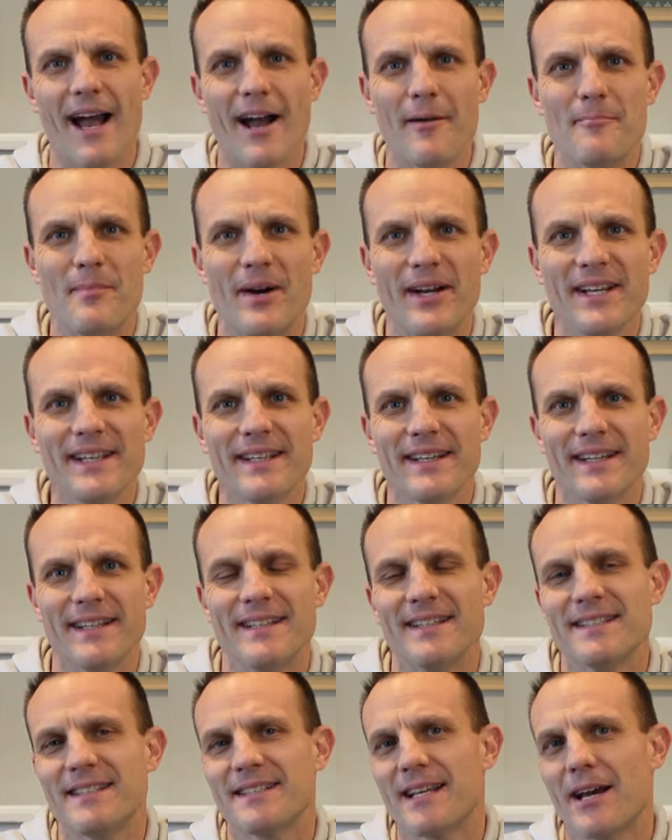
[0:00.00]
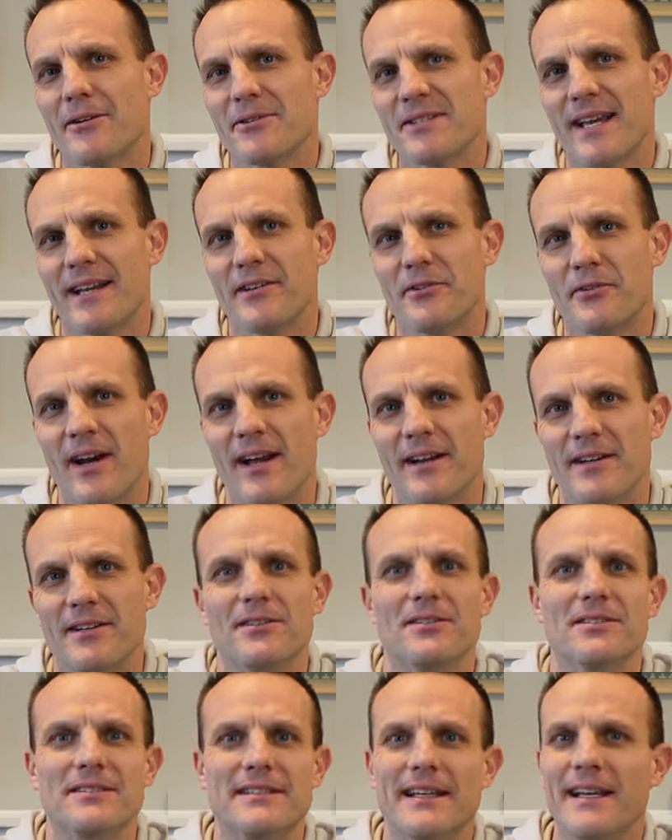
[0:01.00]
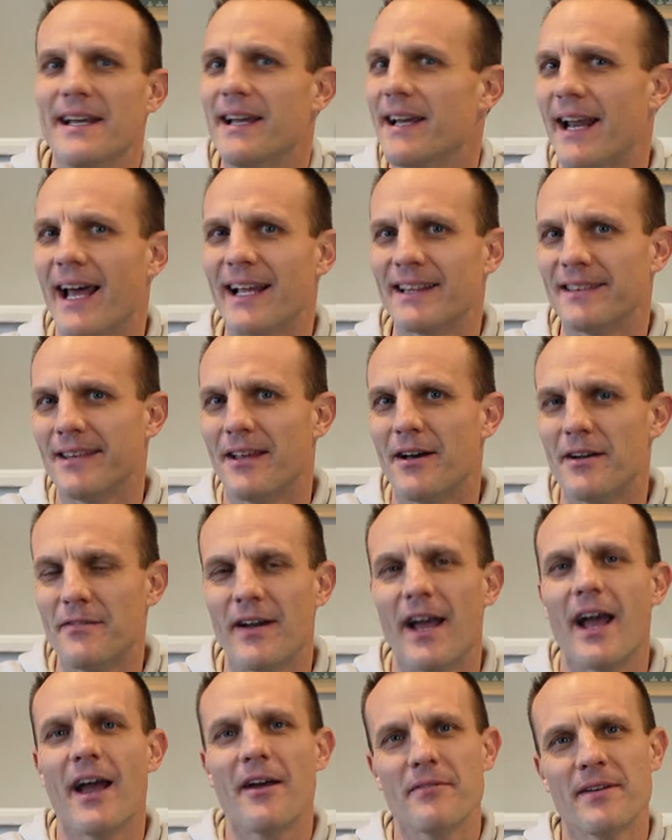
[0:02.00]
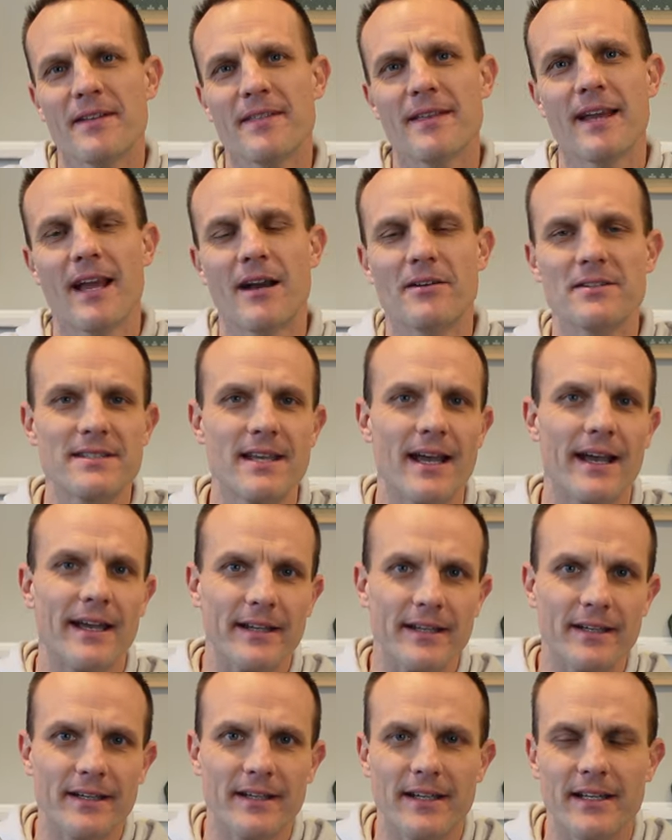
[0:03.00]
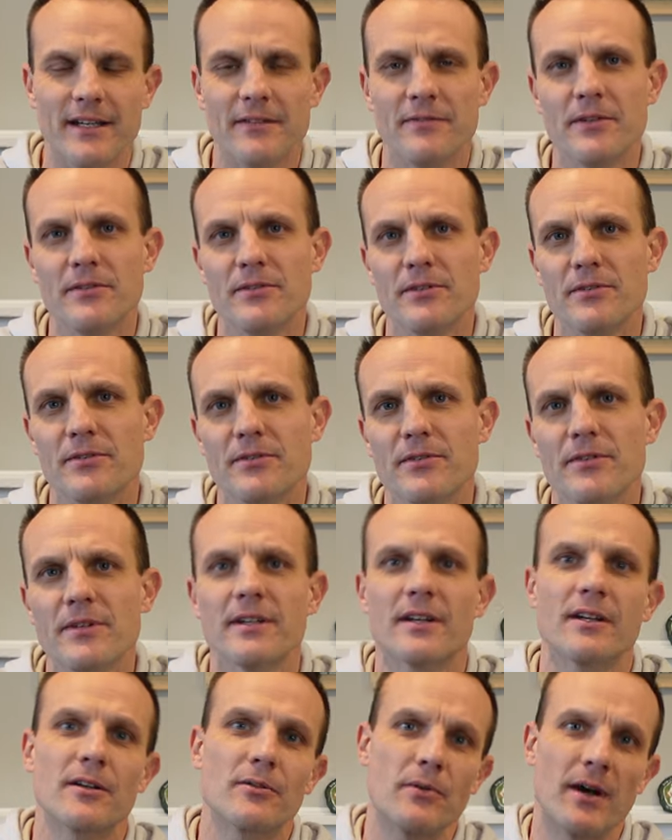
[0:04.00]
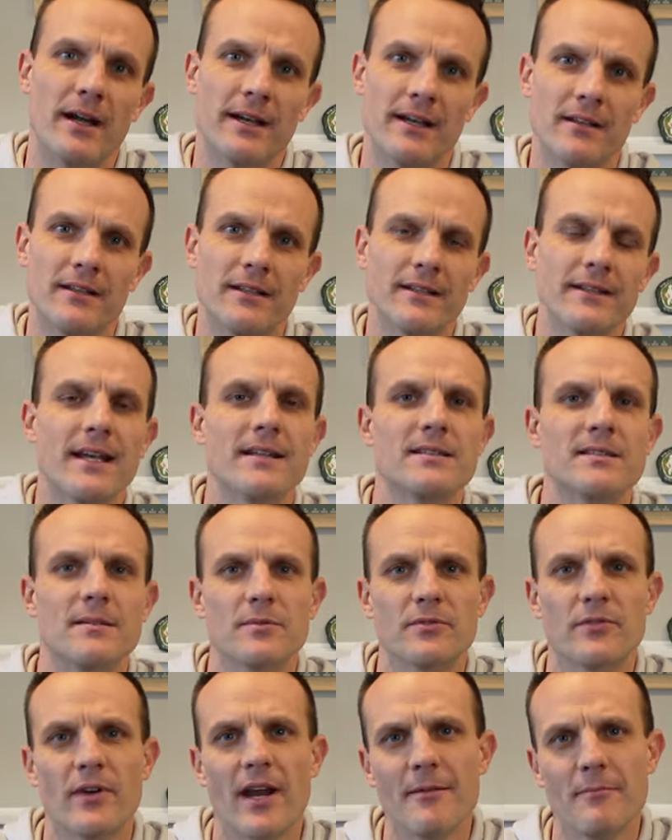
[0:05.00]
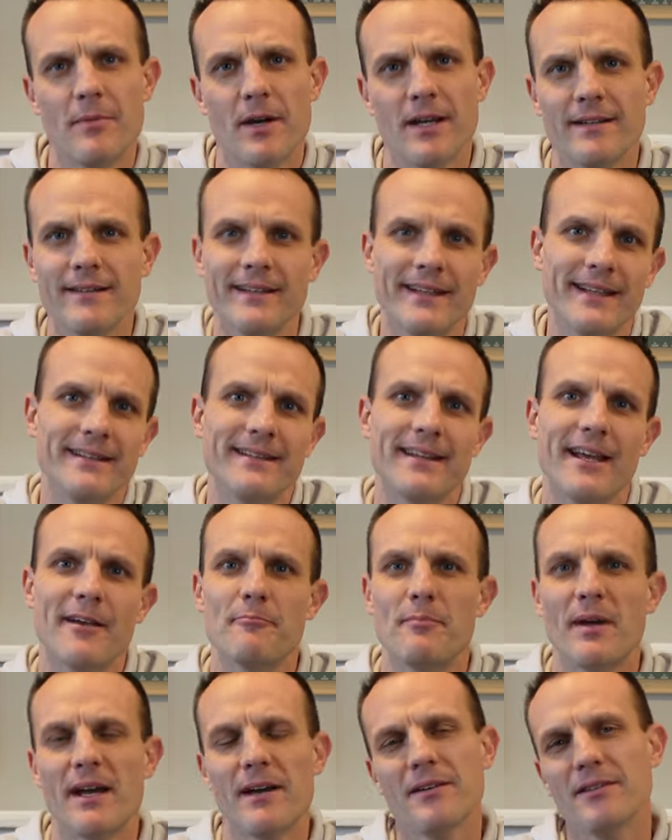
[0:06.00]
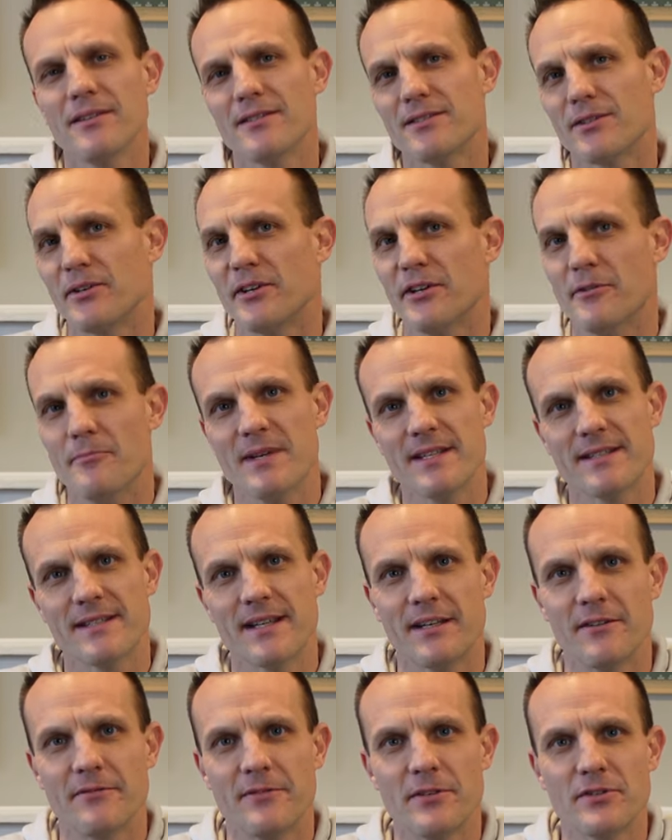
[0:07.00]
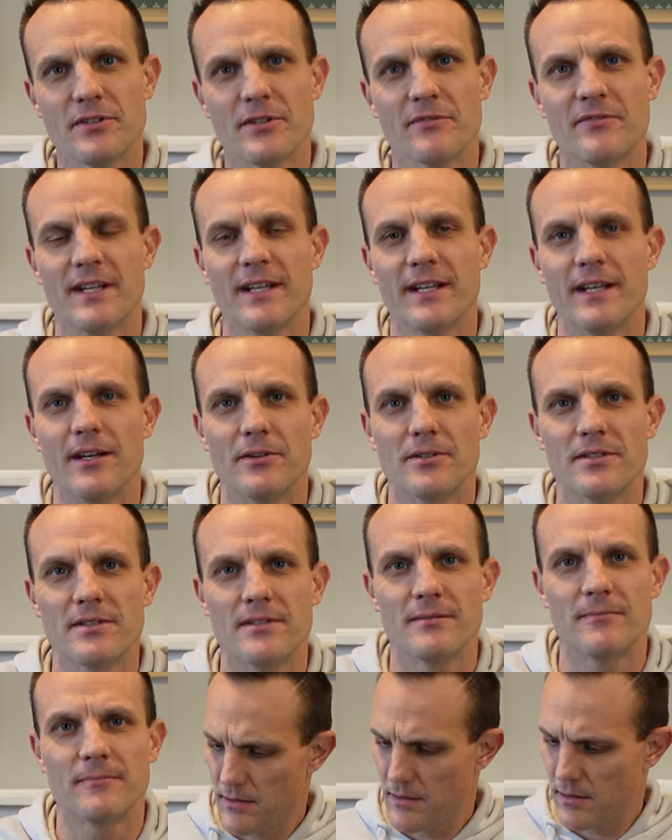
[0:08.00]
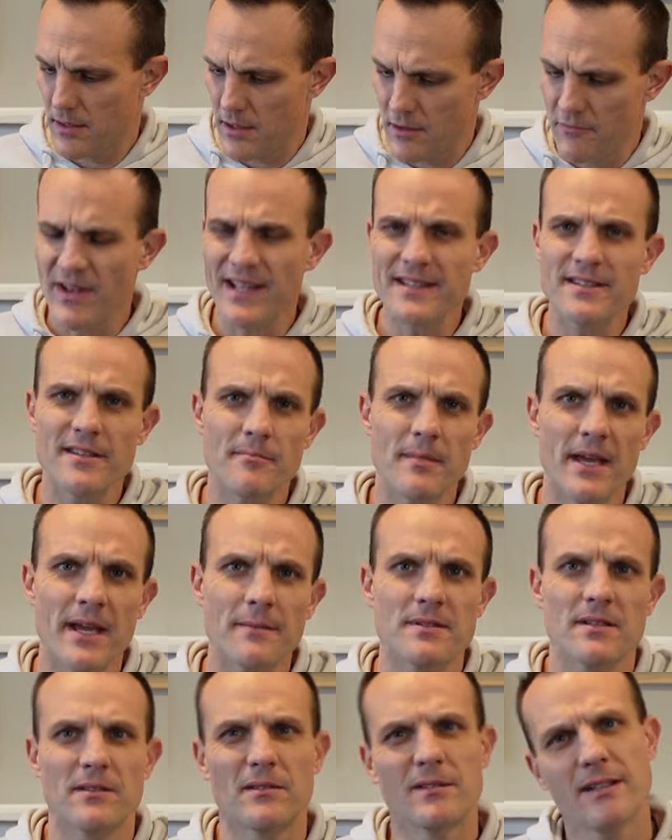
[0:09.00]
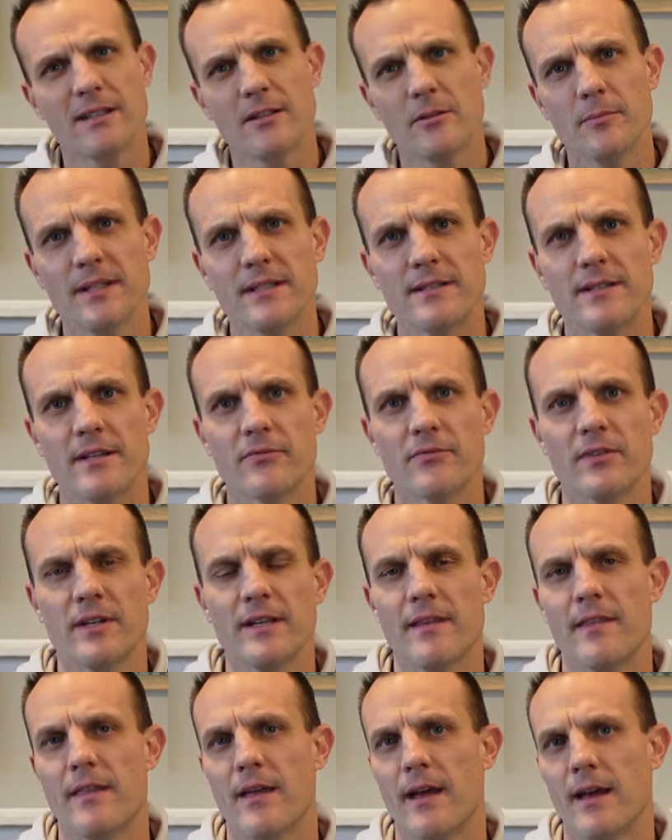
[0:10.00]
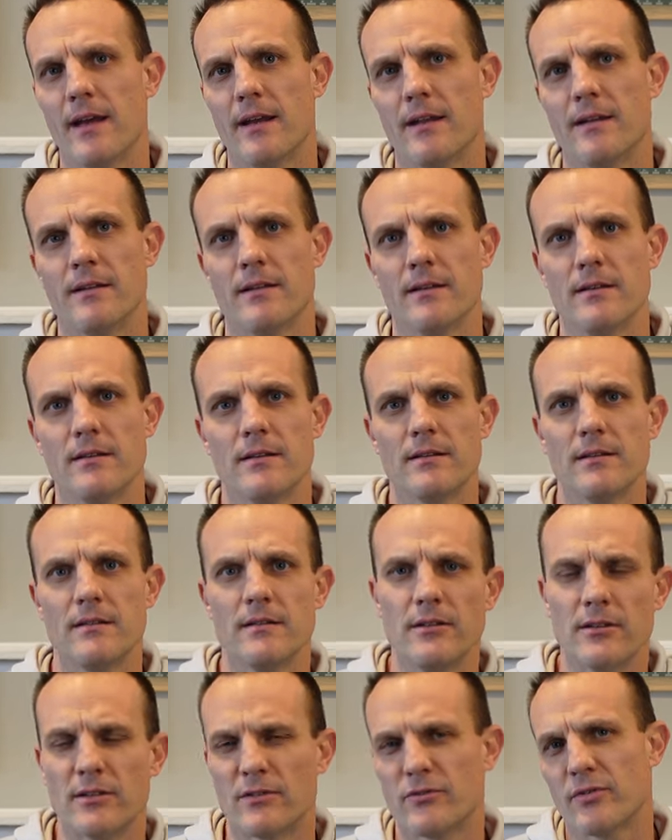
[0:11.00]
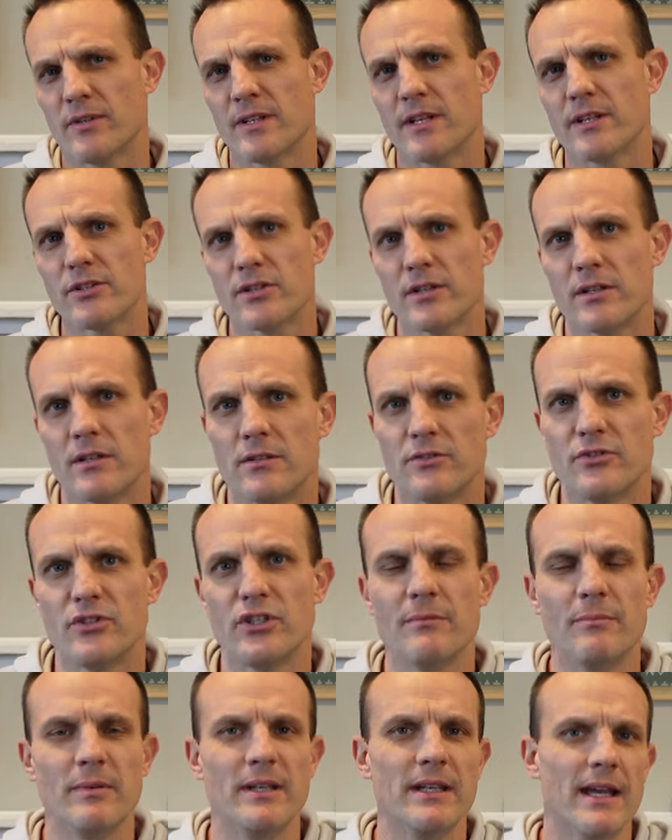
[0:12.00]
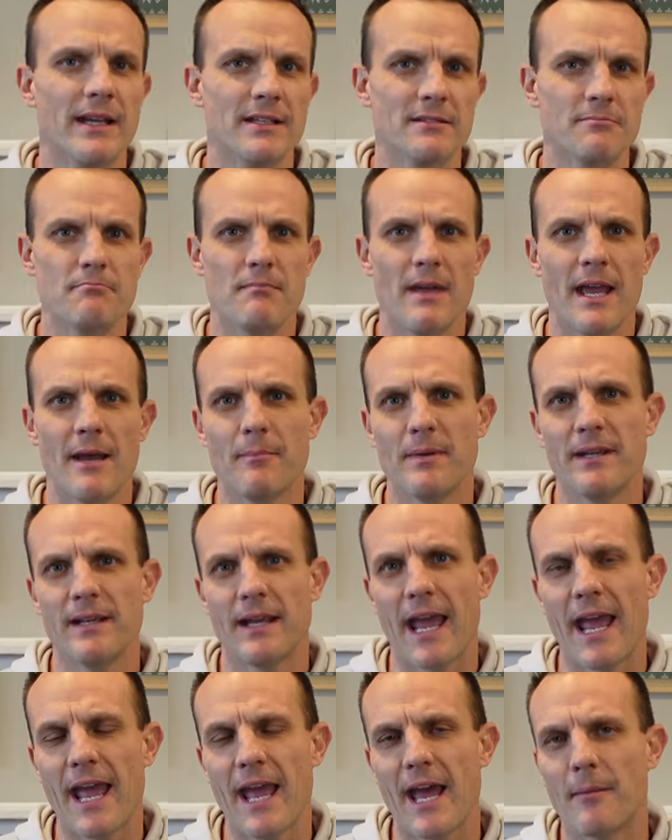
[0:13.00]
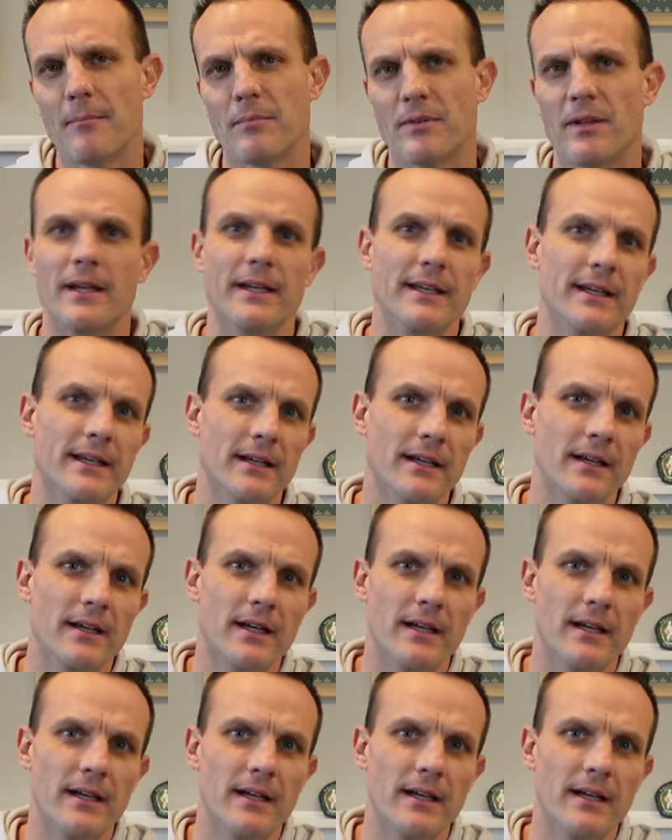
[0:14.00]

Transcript: I'm Mike, and this is Outside Chronicles, and I love everything outside. And if you do too, you're going to want to click that subscribe button, hit that bell, so you don't miss any future videos. Avenza Maps a little bit different than your traditional G P S mapping app like